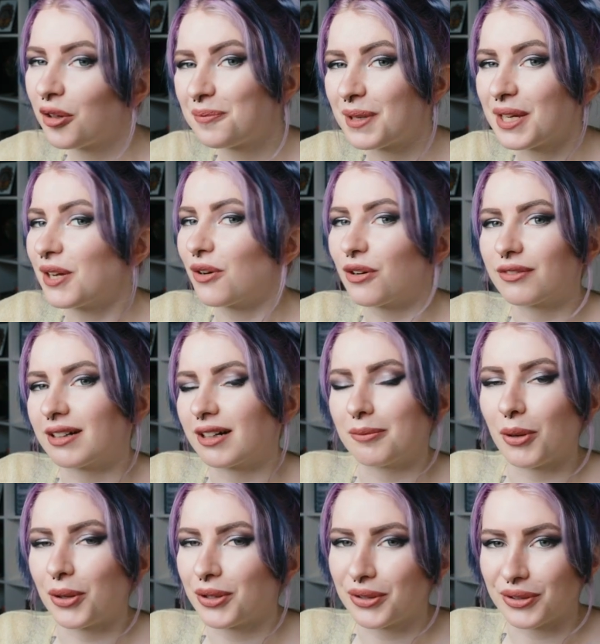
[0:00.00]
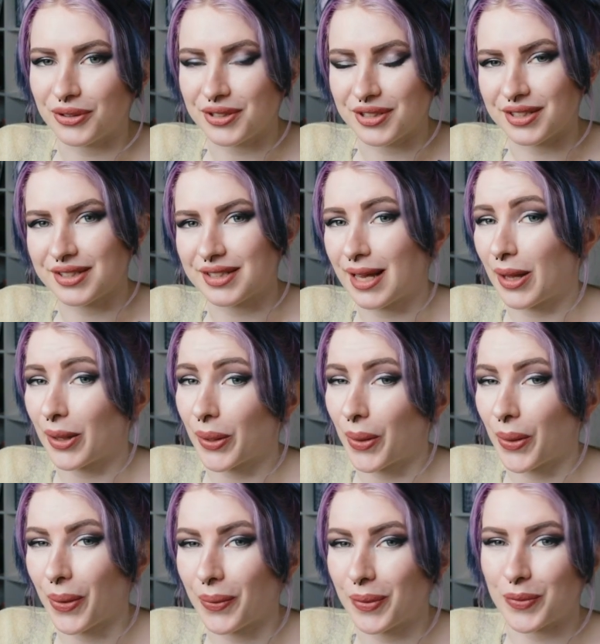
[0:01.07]
peek over our monitors and say
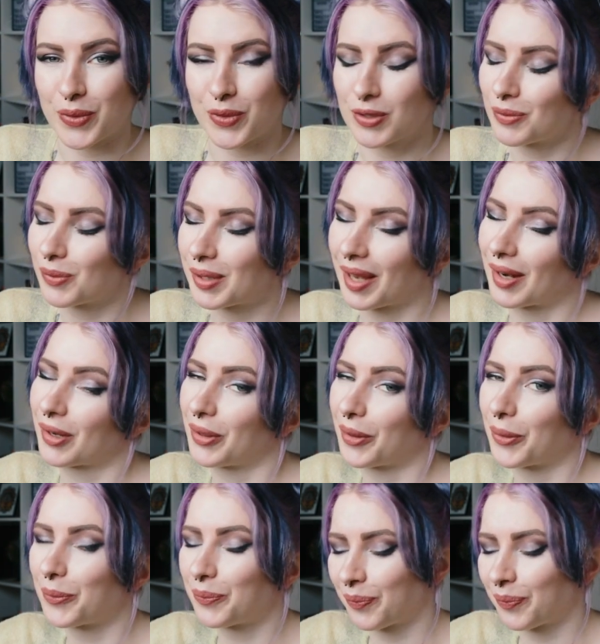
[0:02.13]
hello. It was kind of cute.